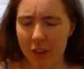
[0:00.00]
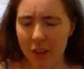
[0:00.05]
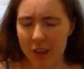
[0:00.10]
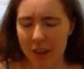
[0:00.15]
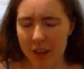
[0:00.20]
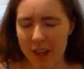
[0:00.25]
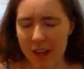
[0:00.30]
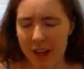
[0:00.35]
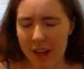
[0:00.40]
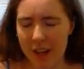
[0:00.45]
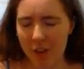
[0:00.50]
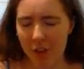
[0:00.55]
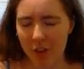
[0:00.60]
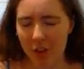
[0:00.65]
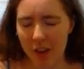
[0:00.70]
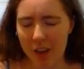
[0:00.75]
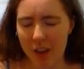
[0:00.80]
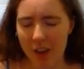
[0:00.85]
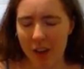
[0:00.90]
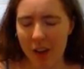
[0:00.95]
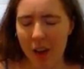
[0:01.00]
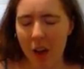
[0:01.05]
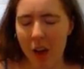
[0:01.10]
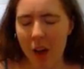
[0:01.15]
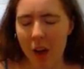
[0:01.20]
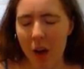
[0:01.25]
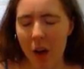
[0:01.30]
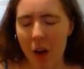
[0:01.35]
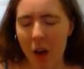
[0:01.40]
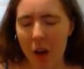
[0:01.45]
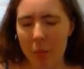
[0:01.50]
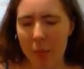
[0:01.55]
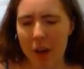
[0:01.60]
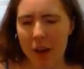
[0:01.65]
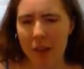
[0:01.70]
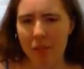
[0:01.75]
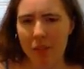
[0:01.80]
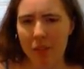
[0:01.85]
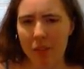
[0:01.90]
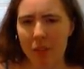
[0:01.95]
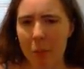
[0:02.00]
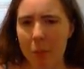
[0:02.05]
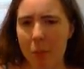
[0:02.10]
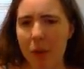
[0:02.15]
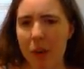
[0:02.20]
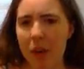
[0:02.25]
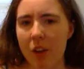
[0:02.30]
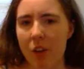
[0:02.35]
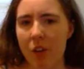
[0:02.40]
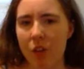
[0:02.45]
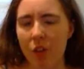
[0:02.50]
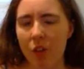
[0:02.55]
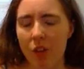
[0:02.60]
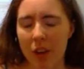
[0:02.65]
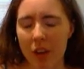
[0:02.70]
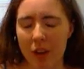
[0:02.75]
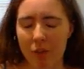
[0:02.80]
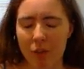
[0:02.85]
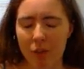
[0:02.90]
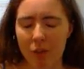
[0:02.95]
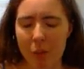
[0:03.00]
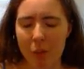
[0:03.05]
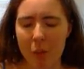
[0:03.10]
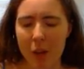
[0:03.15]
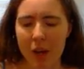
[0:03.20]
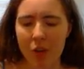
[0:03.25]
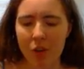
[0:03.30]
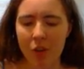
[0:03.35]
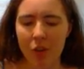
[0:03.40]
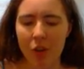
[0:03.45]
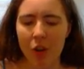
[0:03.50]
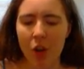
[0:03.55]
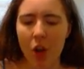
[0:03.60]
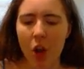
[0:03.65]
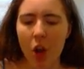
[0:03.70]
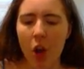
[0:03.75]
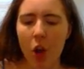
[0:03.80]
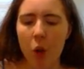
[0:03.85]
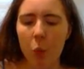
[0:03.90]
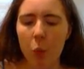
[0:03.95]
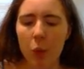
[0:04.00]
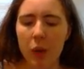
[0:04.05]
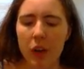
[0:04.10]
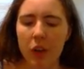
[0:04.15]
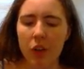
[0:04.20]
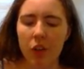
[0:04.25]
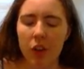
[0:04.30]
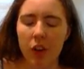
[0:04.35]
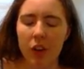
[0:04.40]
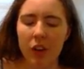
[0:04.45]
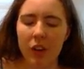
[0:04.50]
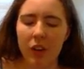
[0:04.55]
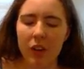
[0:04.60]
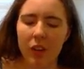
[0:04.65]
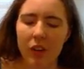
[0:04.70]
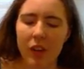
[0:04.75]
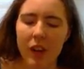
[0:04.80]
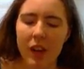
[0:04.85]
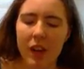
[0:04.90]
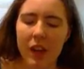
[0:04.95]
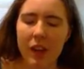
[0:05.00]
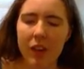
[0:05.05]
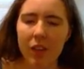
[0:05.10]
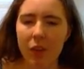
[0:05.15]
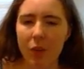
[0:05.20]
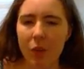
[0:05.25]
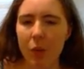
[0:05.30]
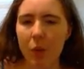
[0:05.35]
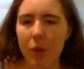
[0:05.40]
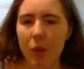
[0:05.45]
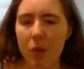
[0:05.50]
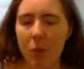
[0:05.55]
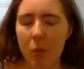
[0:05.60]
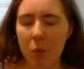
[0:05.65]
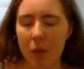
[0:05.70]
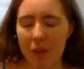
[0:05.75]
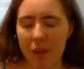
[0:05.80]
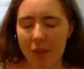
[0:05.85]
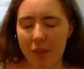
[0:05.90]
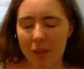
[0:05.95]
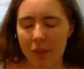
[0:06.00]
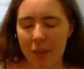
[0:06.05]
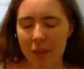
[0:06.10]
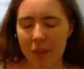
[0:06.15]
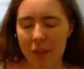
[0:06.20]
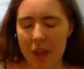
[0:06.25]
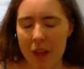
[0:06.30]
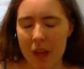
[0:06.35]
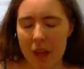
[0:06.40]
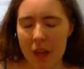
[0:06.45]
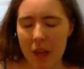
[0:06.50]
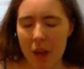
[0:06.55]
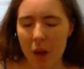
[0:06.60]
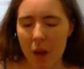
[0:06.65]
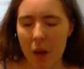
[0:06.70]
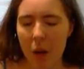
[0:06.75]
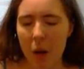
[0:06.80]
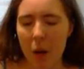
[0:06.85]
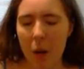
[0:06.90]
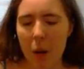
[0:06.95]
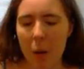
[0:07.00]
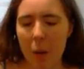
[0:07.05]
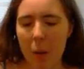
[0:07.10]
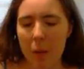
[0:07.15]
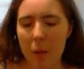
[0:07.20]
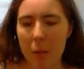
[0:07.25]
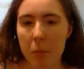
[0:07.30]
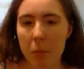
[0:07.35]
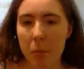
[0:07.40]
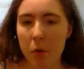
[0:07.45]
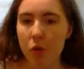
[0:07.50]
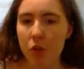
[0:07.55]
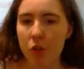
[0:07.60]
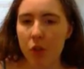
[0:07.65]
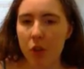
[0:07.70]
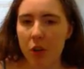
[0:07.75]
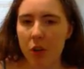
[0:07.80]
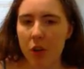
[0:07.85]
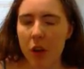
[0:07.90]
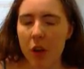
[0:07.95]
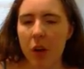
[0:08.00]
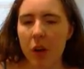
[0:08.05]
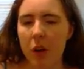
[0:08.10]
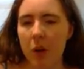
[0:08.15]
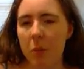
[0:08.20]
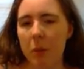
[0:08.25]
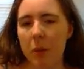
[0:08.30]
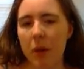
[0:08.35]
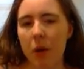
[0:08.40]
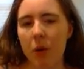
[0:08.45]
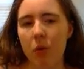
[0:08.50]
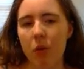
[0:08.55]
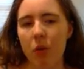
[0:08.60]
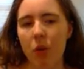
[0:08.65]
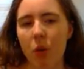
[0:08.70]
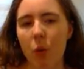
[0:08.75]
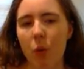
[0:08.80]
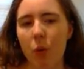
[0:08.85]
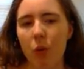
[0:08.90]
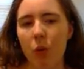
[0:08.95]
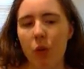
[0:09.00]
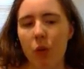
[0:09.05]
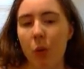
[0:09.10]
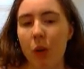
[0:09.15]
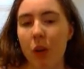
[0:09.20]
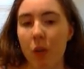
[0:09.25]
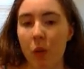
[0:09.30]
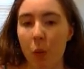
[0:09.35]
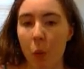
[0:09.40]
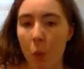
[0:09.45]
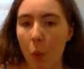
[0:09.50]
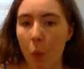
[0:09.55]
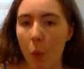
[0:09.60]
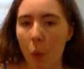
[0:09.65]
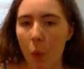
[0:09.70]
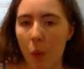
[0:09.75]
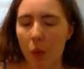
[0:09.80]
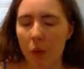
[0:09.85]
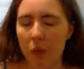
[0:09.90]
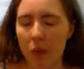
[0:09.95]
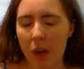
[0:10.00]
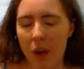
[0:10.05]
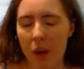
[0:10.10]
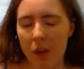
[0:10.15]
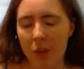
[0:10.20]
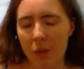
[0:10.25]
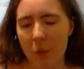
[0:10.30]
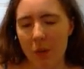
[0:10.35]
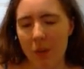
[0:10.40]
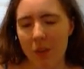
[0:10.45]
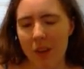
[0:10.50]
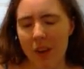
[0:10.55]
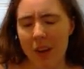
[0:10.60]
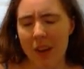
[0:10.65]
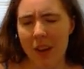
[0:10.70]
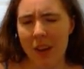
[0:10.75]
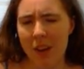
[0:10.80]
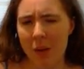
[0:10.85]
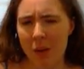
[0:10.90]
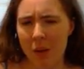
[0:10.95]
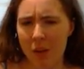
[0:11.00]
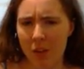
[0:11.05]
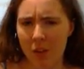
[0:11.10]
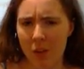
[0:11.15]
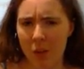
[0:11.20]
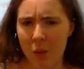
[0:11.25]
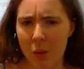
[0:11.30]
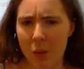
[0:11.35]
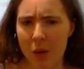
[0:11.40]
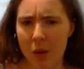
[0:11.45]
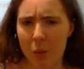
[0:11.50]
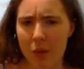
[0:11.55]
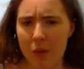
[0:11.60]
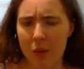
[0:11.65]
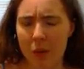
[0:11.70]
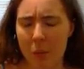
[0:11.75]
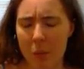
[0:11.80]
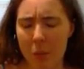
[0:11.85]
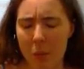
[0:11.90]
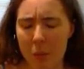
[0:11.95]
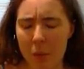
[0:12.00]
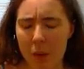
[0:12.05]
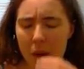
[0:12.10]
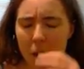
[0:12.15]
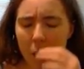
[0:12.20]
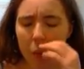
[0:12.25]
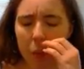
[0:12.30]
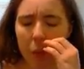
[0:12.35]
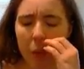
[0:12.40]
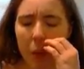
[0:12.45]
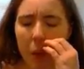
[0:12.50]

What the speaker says: he actually gave us some pretty interesting information, which is he disagreed with the merchant about altering the wall. Not so much that he disagreed with him about